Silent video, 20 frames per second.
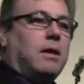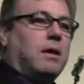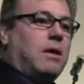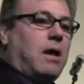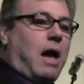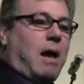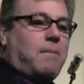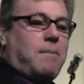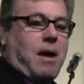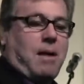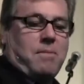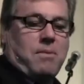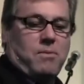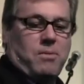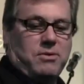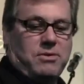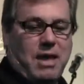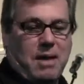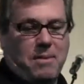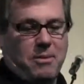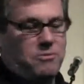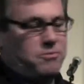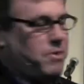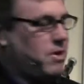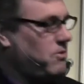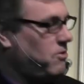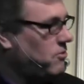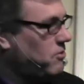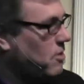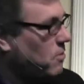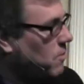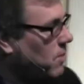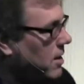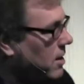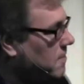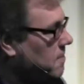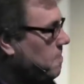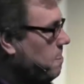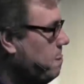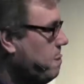You know, I, I, remember one time I was preaching
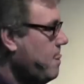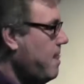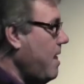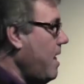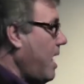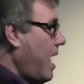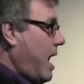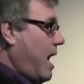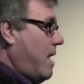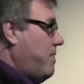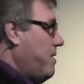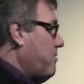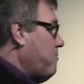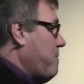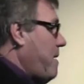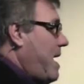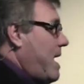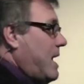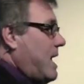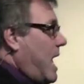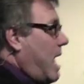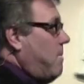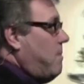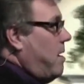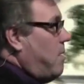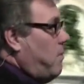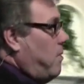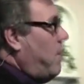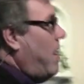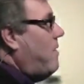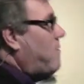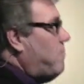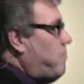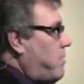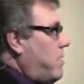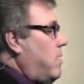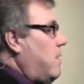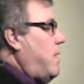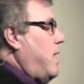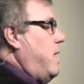somewhere, and this man came up. We were having a
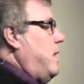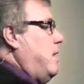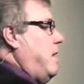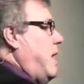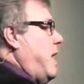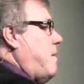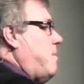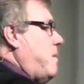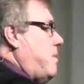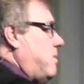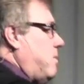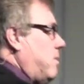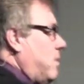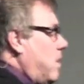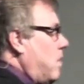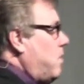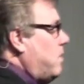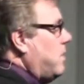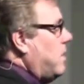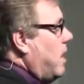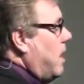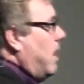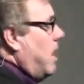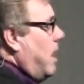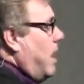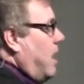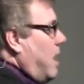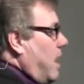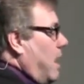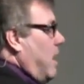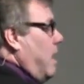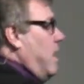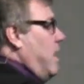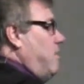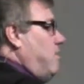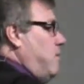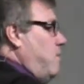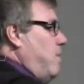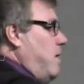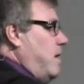prayer line, and he came up, and, you know, and, and, I, and
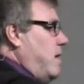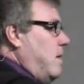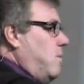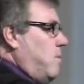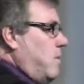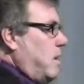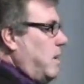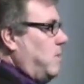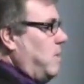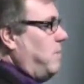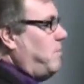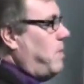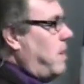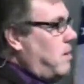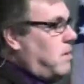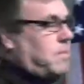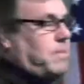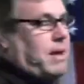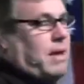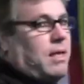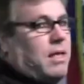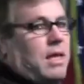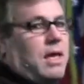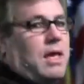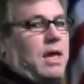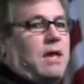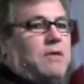I said, what can, what can we pray you about?